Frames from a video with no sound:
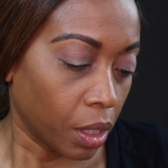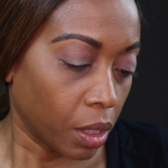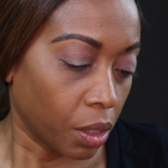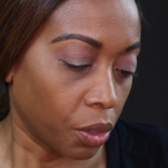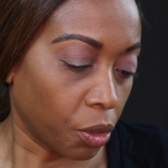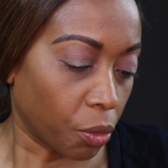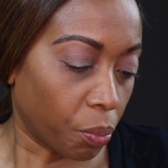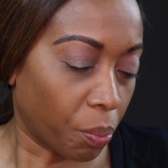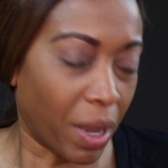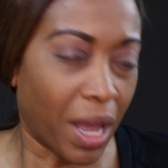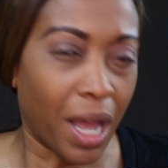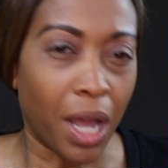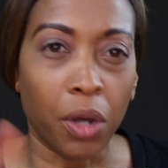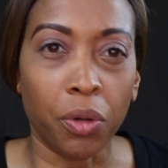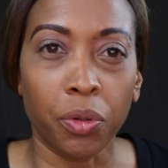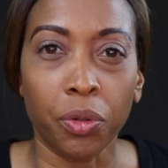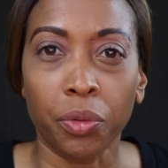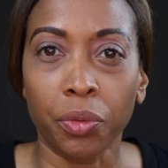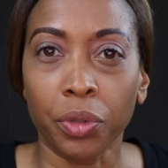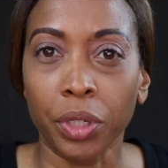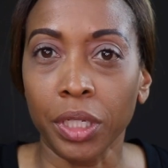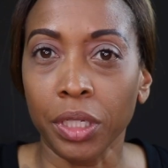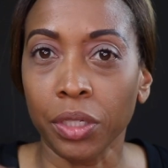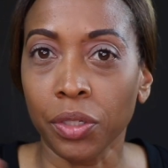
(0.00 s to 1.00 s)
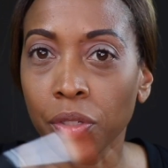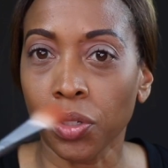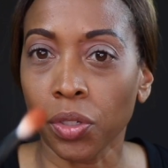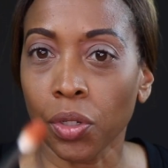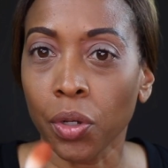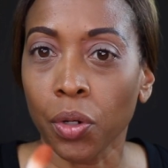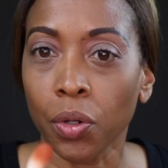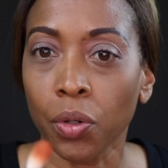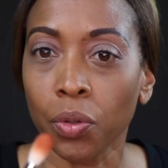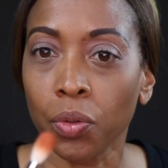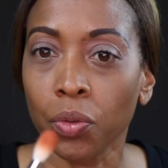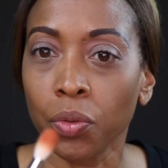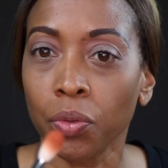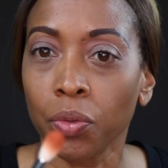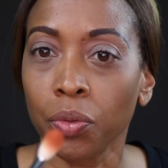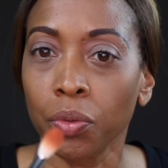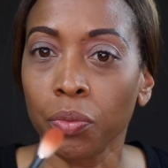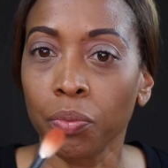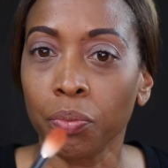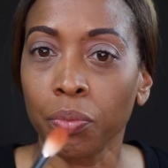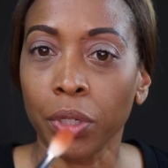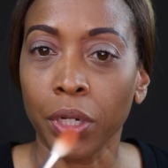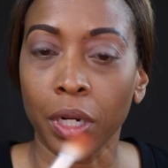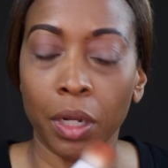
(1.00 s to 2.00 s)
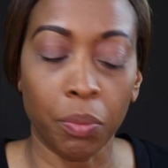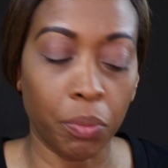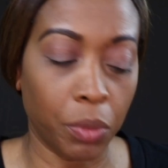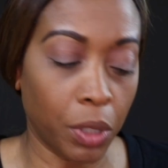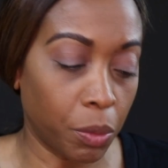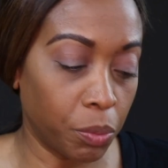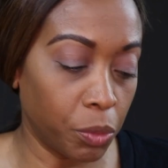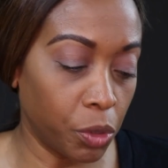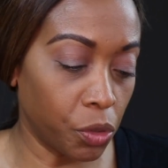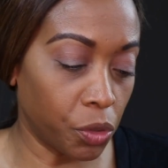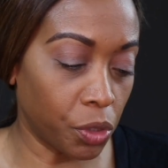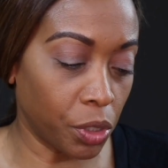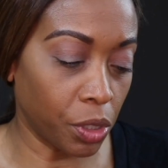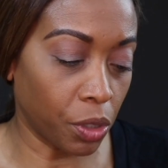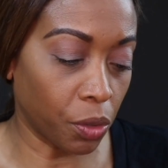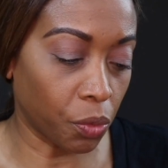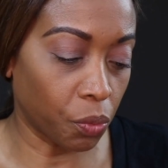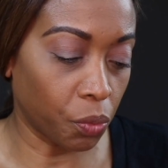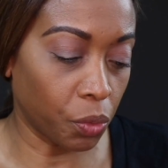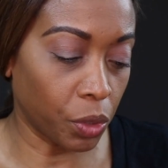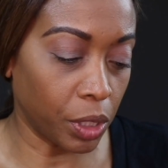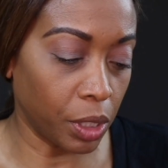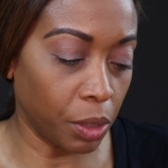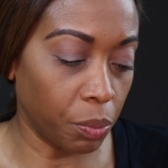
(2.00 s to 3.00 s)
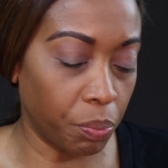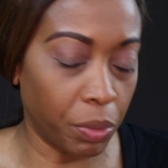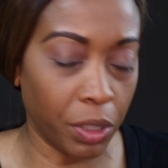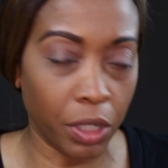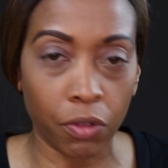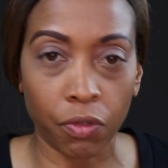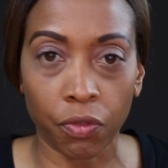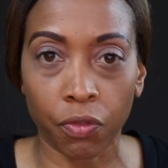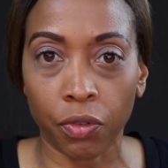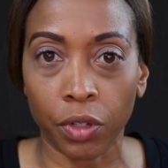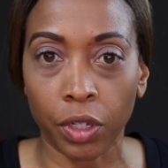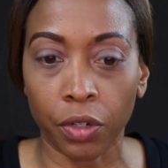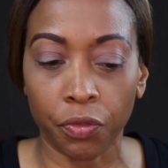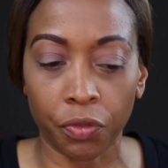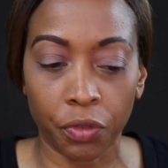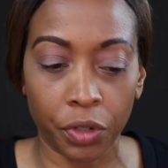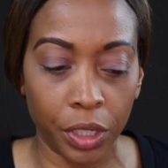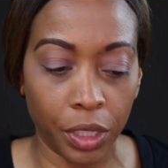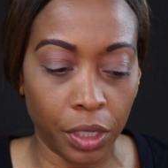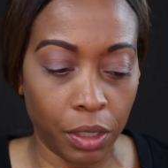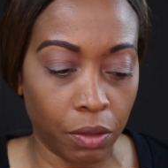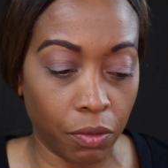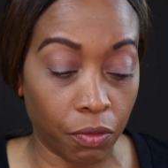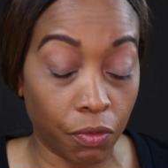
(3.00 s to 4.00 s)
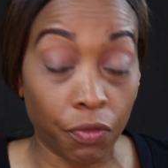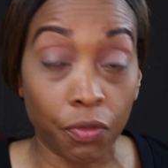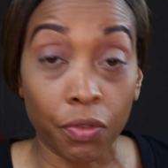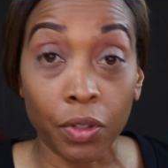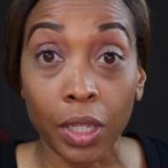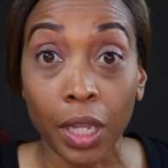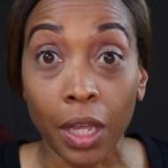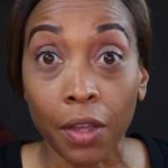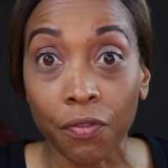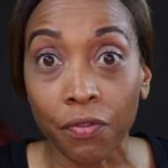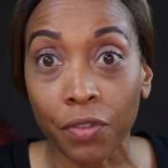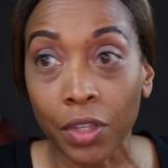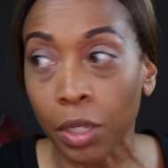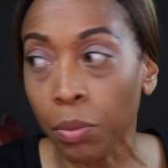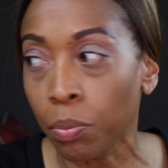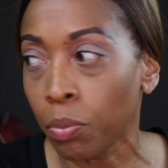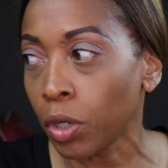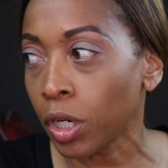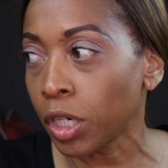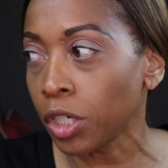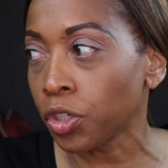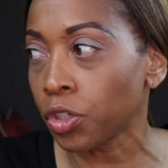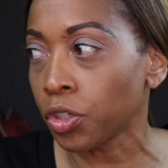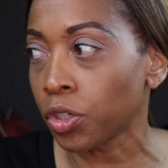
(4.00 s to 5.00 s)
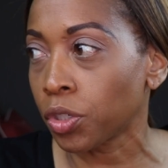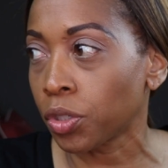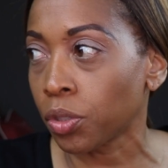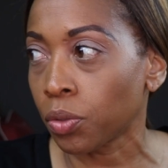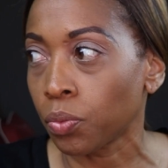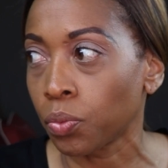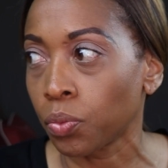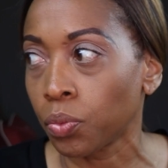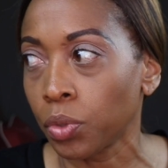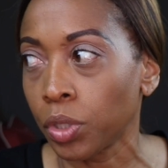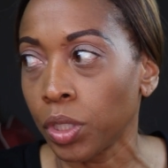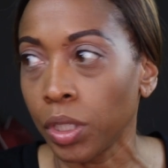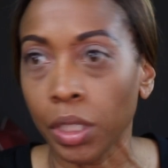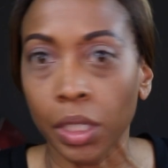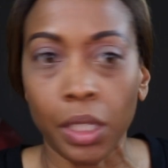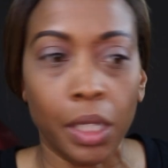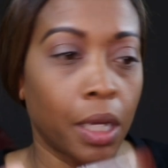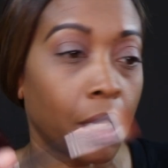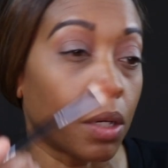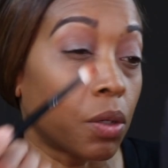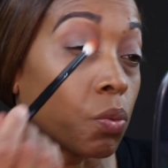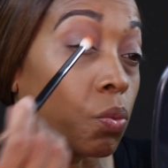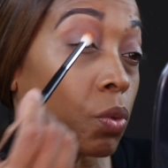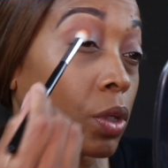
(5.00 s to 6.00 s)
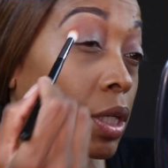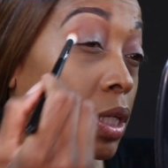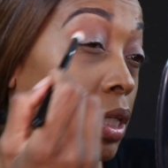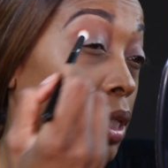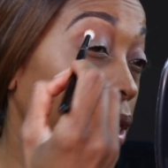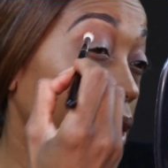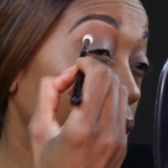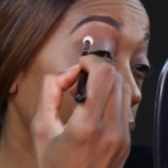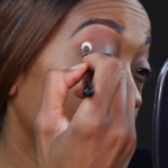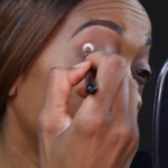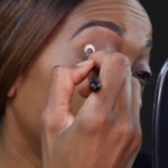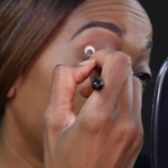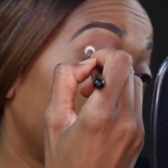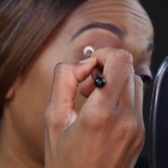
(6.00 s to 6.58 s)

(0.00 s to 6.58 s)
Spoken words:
They're powdery, so, but I'm using a really big fluffy brush because I really kind of want to get it